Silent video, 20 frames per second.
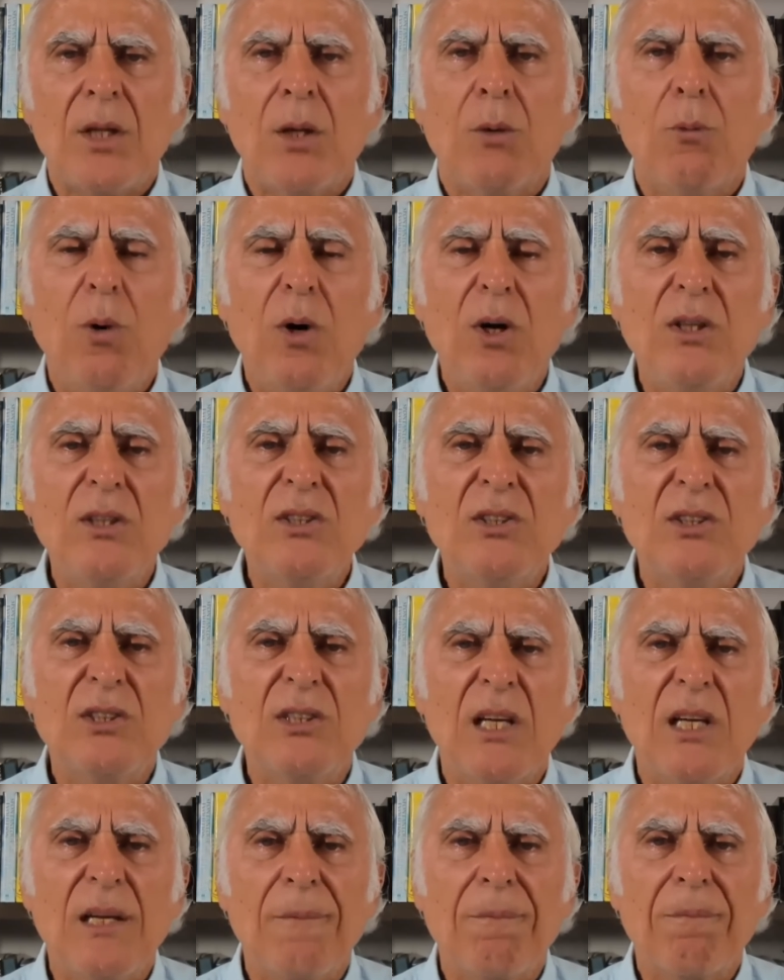
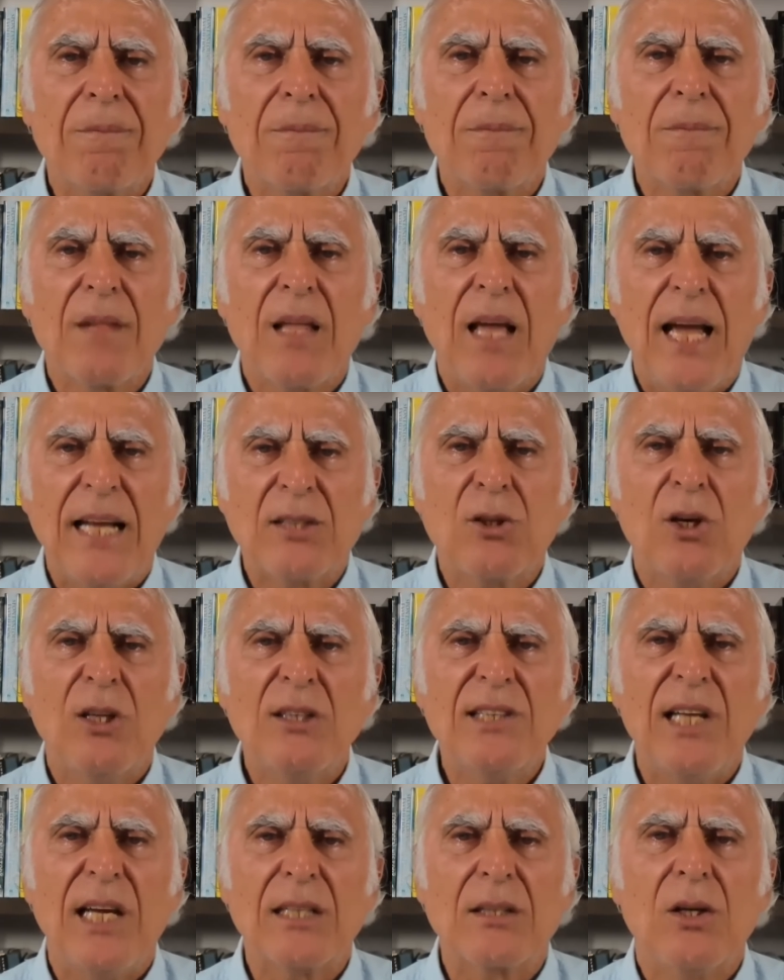was had
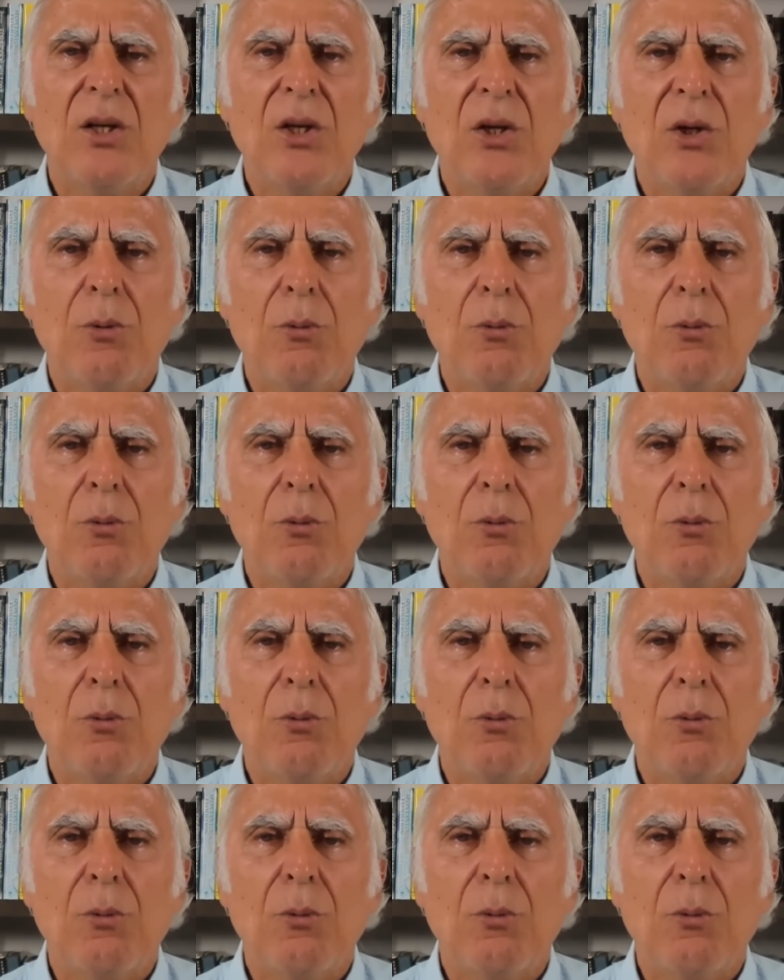contact